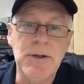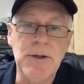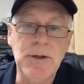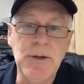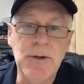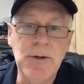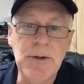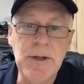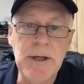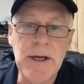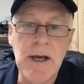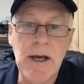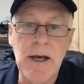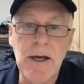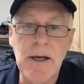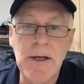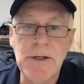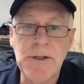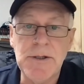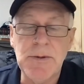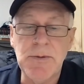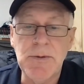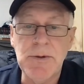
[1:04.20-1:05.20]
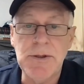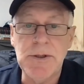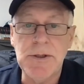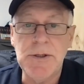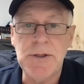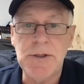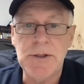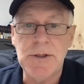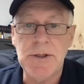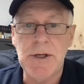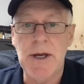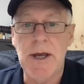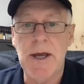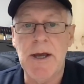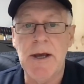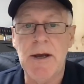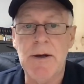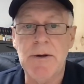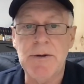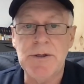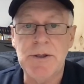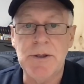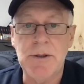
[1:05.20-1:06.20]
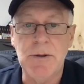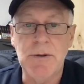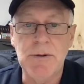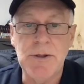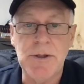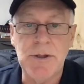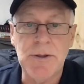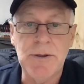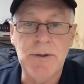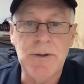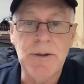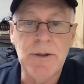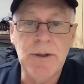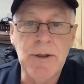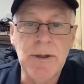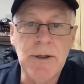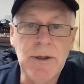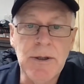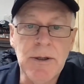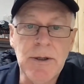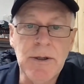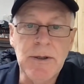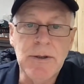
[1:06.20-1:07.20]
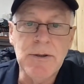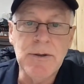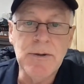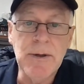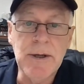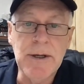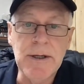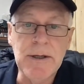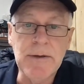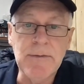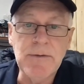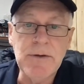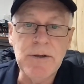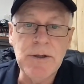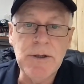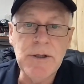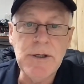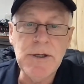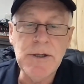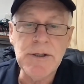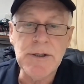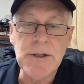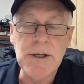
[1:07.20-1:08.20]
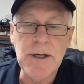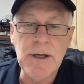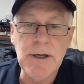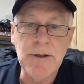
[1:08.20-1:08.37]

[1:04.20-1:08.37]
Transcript: UDAs, which is our solution to NFTs.